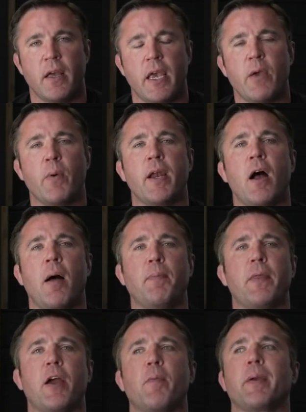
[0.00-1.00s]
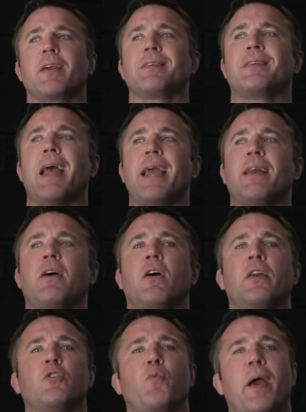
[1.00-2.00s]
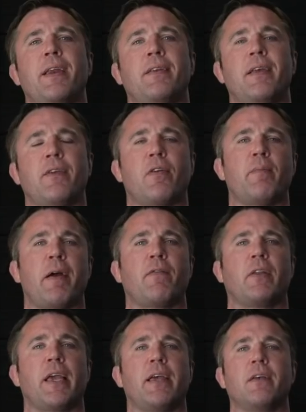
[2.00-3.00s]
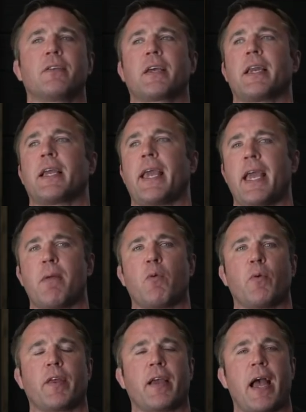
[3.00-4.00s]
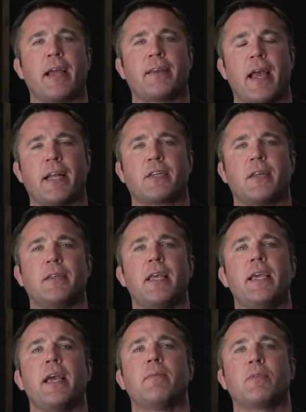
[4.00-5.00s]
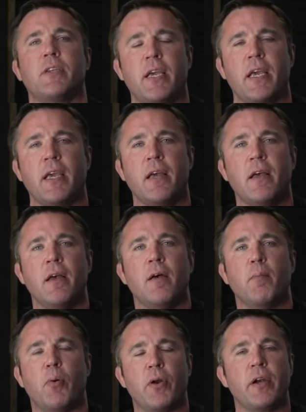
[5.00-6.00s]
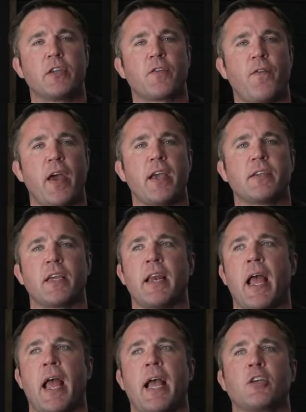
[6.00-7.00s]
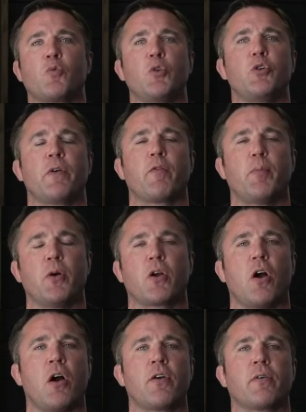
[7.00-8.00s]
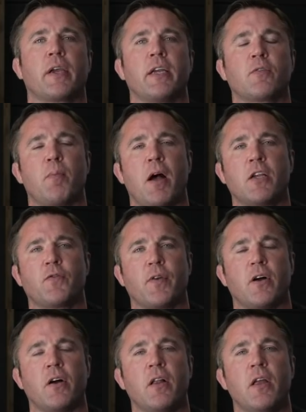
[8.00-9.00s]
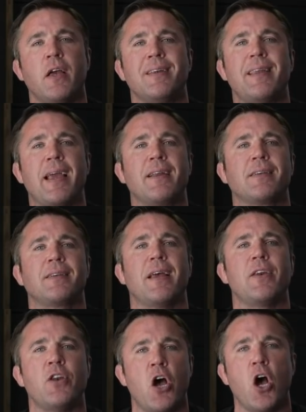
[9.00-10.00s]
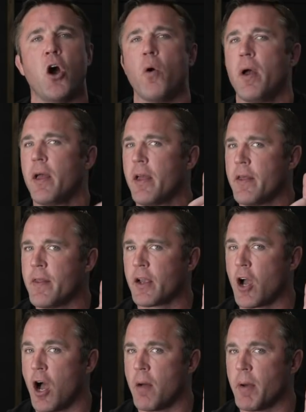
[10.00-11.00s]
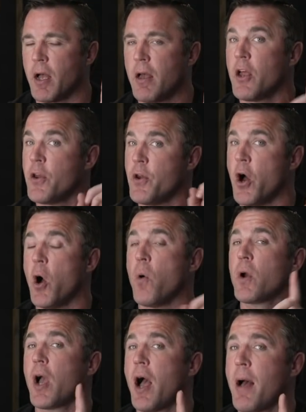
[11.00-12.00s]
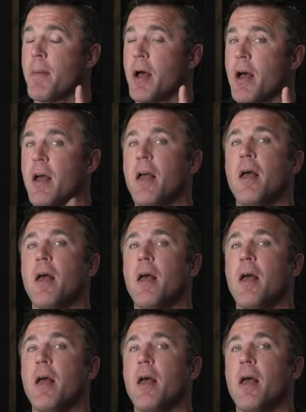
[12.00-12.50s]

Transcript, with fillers: He went up there because Dana, on his way to dinner in Beverly Hills, got a camera with a guy attached to TMZ put in his face and asked, Would you ever put Conor against Masvidal? Dana said no, and that, comma, no, comma,